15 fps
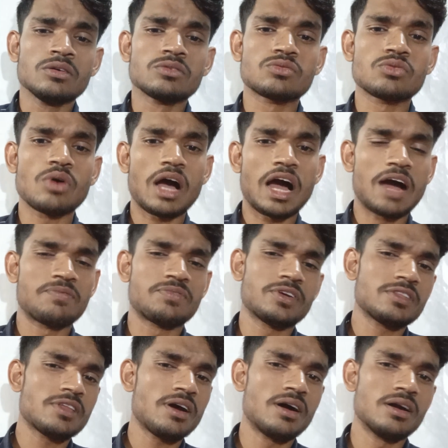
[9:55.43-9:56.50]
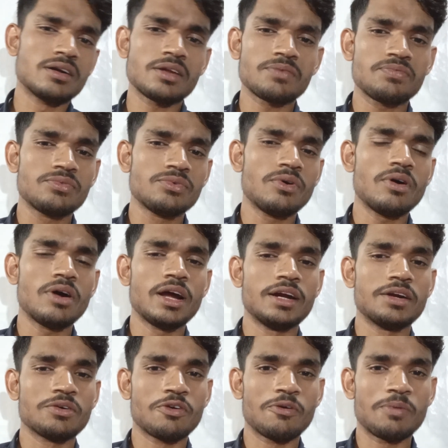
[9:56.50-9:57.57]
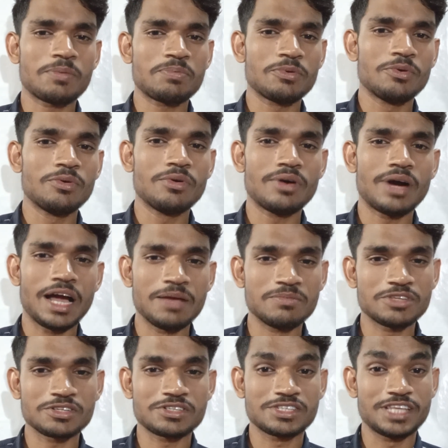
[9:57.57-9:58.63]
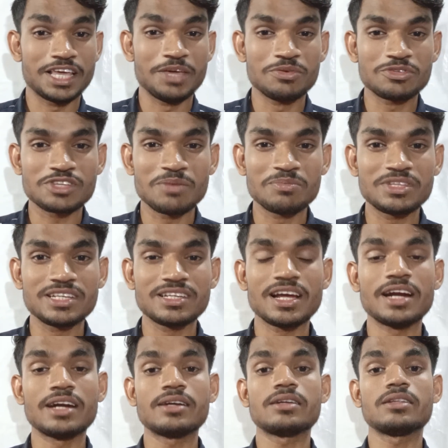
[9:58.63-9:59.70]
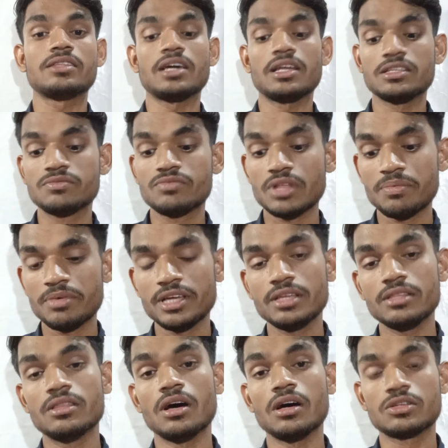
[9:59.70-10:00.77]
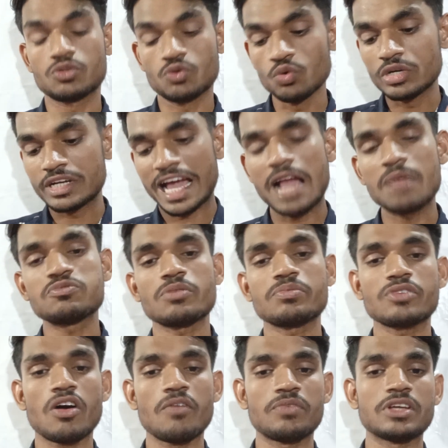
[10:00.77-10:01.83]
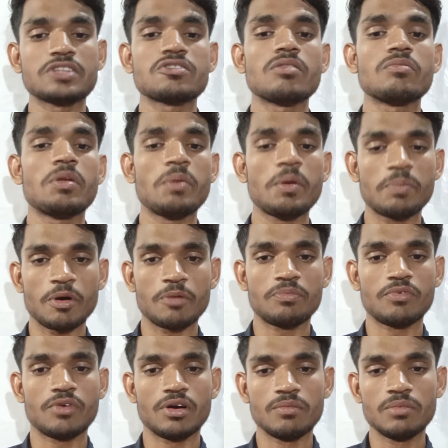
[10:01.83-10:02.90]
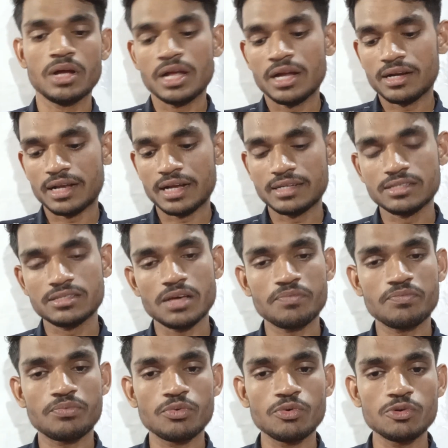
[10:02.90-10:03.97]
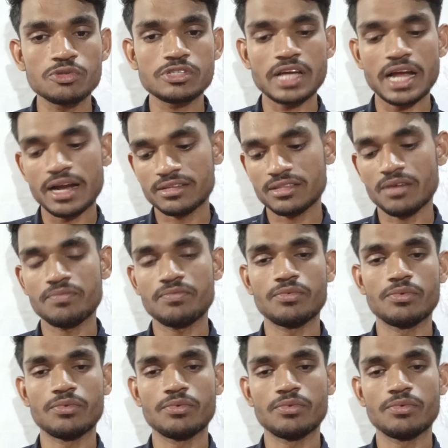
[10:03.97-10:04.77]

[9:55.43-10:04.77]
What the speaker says: So after the underflow and overflow, I am just say you something that there is will be the two types of the operation will be performed. That is a push and the